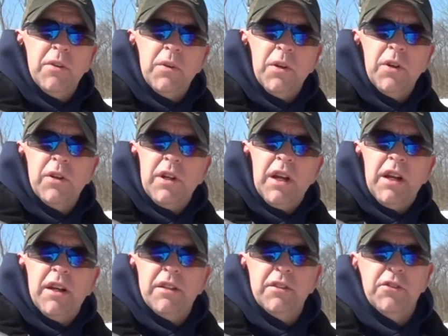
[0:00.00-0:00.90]

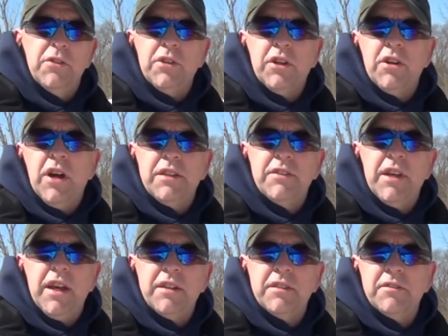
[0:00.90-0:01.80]
or use our
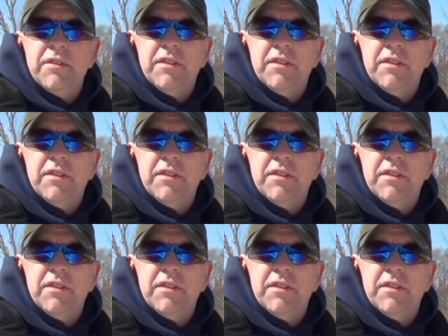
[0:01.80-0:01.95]
contact